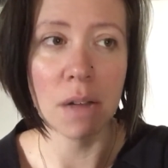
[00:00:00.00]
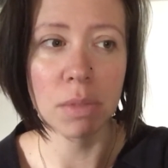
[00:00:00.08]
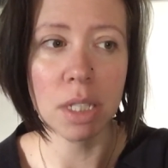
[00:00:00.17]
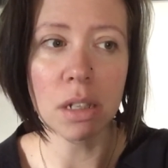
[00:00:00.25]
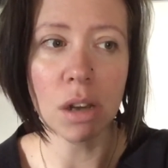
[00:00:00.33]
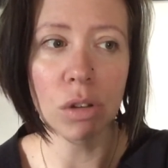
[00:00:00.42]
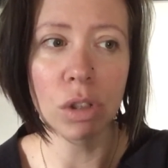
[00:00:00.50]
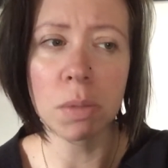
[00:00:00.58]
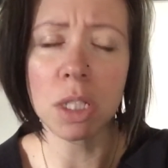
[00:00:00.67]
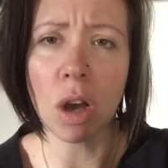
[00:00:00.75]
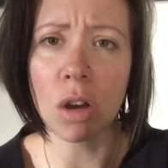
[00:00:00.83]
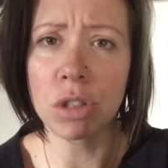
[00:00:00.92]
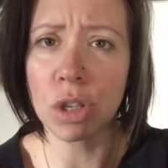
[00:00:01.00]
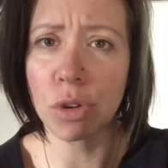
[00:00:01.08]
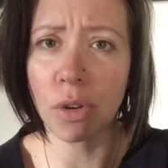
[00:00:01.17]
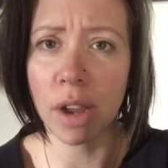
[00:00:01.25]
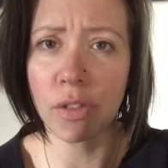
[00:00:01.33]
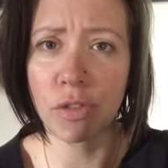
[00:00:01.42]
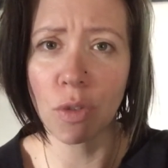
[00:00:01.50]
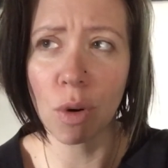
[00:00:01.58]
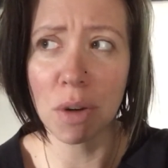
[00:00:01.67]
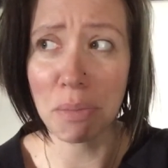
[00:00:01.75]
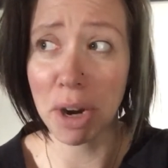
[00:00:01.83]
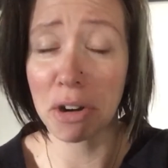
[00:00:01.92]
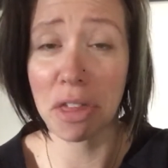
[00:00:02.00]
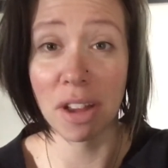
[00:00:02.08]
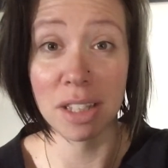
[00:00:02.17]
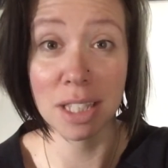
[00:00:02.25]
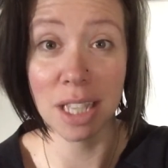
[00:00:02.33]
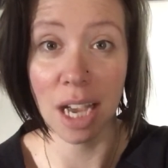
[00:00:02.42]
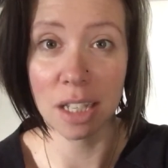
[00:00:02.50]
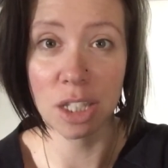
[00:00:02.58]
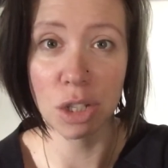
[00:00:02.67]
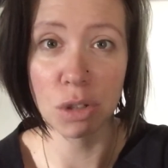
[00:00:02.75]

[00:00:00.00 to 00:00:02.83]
Silicone lube is also great for marathon sex.